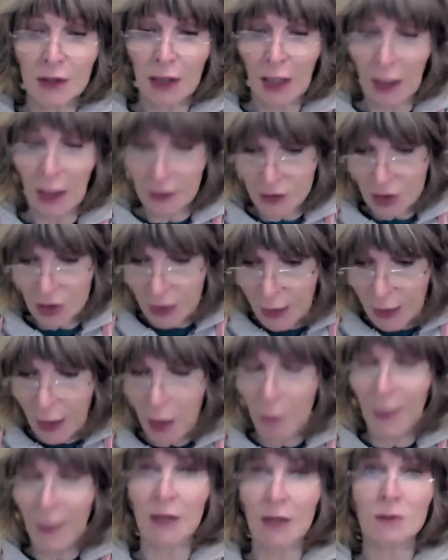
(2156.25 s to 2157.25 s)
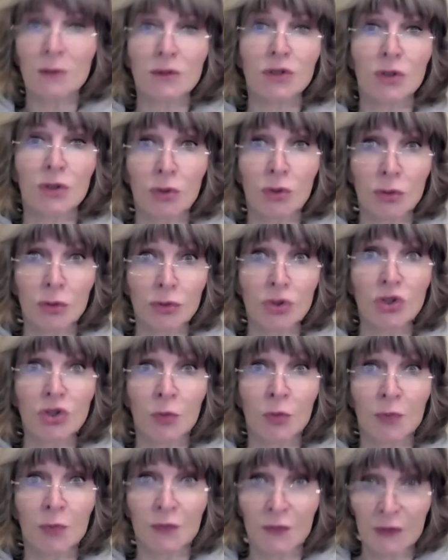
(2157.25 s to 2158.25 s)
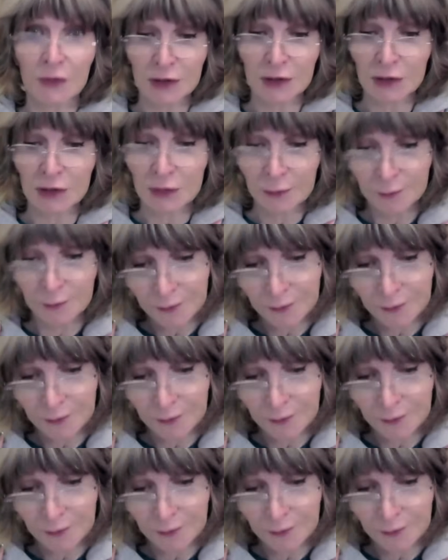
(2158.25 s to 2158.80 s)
and to come out on top of it.